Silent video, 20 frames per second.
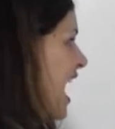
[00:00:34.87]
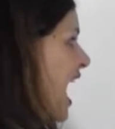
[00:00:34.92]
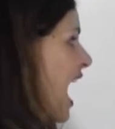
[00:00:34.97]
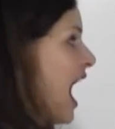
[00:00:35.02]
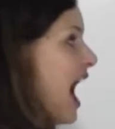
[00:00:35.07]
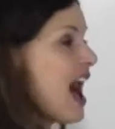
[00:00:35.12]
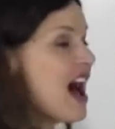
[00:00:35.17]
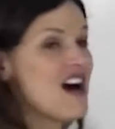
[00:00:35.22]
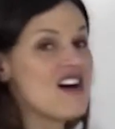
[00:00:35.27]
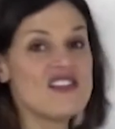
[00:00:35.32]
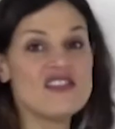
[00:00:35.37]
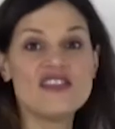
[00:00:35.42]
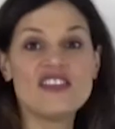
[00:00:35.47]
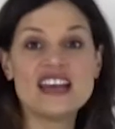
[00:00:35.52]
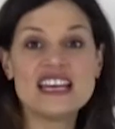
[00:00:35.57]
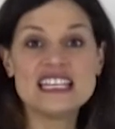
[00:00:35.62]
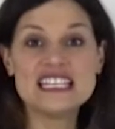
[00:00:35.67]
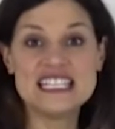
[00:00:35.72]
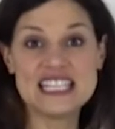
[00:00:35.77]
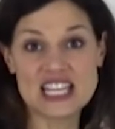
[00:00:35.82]
of
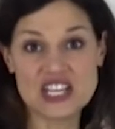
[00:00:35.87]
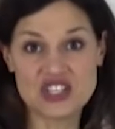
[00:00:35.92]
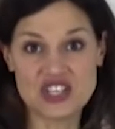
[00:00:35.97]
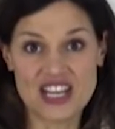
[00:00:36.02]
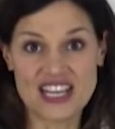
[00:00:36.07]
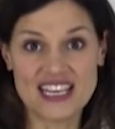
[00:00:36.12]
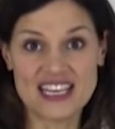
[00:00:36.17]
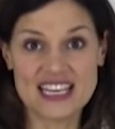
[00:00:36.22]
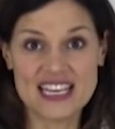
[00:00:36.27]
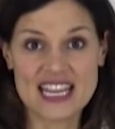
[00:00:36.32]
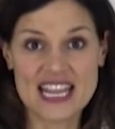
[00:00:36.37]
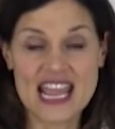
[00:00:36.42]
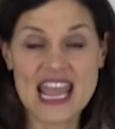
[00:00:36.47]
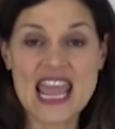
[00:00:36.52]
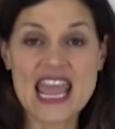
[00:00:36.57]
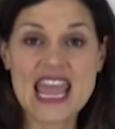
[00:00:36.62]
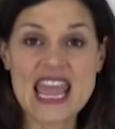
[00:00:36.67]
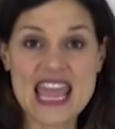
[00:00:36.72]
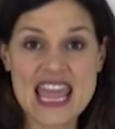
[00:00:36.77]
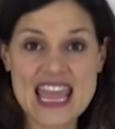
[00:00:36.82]
a digit
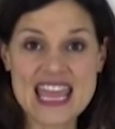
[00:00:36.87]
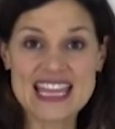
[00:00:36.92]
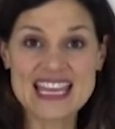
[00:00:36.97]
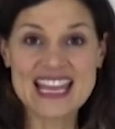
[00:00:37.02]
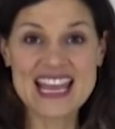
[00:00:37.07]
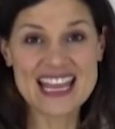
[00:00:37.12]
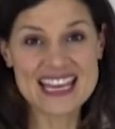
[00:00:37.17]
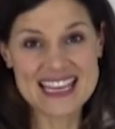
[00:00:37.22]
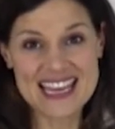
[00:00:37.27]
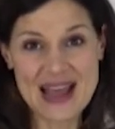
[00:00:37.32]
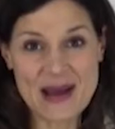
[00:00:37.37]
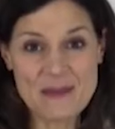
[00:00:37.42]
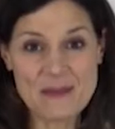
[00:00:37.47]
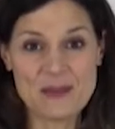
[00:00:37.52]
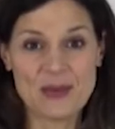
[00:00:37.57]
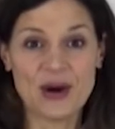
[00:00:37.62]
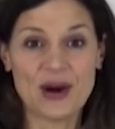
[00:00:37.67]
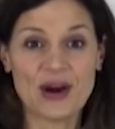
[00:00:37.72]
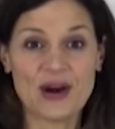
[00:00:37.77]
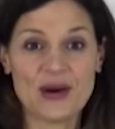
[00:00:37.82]
in a
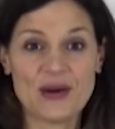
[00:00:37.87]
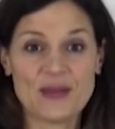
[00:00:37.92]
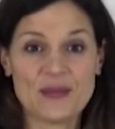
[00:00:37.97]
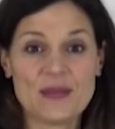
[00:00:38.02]
number,